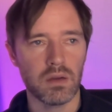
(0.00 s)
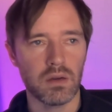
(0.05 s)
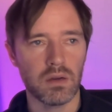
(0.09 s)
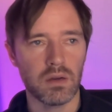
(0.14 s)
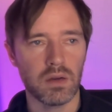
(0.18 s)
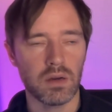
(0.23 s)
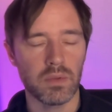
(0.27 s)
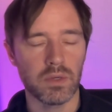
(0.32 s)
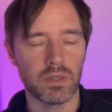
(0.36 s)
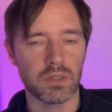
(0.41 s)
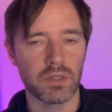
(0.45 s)

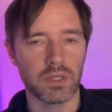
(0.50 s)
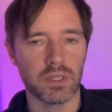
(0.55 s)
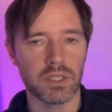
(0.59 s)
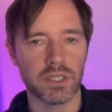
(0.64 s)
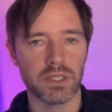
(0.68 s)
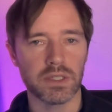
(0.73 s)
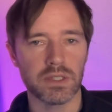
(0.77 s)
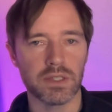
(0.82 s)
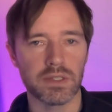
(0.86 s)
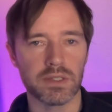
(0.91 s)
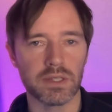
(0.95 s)
I'm
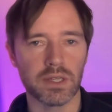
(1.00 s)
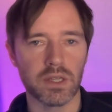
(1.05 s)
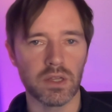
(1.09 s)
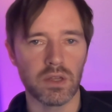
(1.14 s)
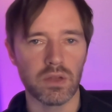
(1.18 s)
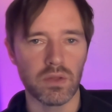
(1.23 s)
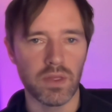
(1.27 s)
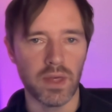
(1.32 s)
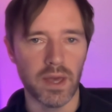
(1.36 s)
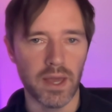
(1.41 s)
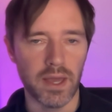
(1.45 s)
interested to see
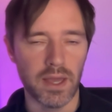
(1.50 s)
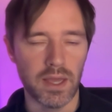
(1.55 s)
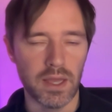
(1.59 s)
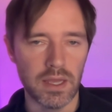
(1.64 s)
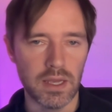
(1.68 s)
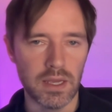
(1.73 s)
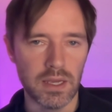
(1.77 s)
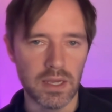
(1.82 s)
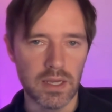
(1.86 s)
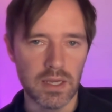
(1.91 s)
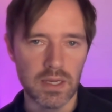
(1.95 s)
who
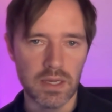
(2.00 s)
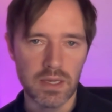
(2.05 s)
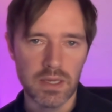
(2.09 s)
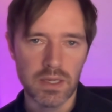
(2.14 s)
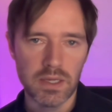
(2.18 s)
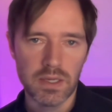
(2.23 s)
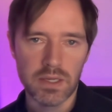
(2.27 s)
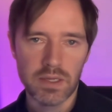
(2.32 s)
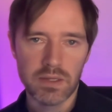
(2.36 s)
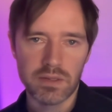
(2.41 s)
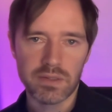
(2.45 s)
they
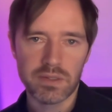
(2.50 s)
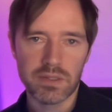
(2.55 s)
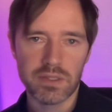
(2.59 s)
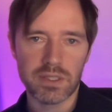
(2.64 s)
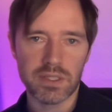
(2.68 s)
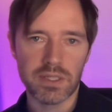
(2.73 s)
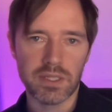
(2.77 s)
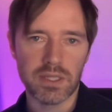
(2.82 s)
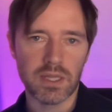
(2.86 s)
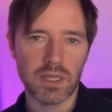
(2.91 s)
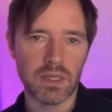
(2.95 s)

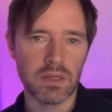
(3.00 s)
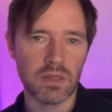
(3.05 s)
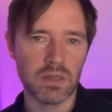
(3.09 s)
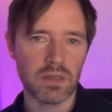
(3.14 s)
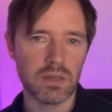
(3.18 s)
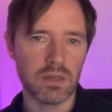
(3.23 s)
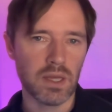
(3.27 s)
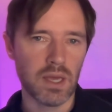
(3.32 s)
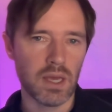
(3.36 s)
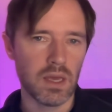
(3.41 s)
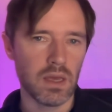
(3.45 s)
stick in
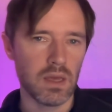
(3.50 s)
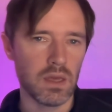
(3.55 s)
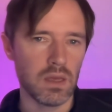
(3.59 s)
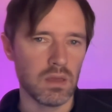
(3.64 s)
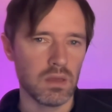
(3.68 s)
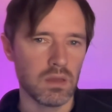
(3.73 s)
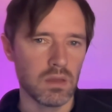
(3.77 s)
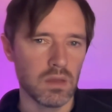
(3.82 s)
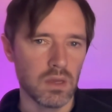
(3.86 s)
there.